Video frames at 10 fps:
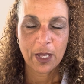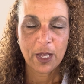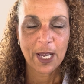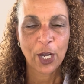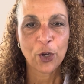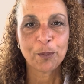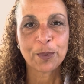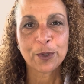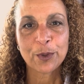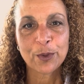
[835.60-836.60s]
help
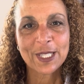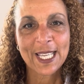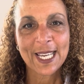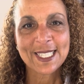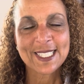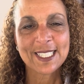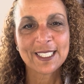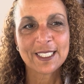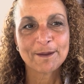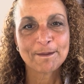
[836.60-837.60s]
you get
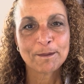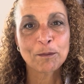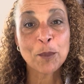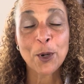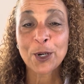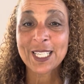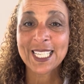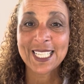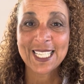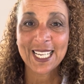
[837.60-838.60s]
more
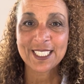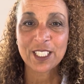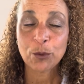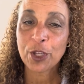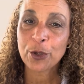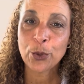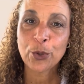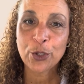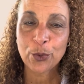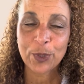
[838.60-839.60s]
connected with who
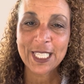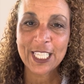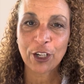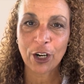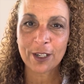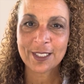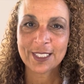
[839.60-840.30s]
you really are,